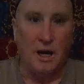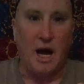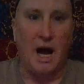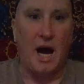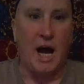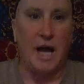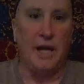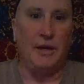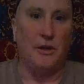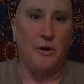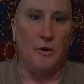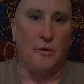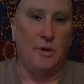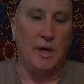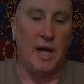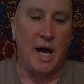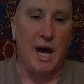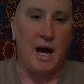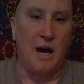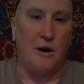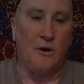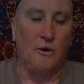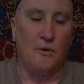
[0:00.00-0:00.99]
I know
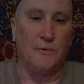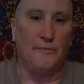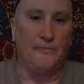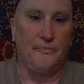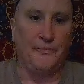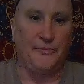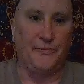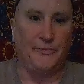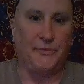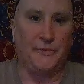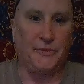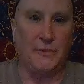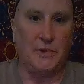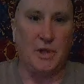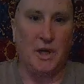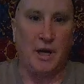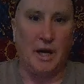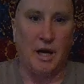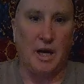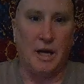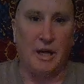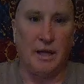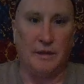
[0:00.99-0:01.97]
now.
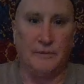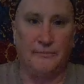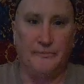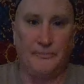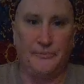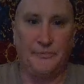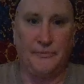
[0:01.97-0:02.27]
Uh,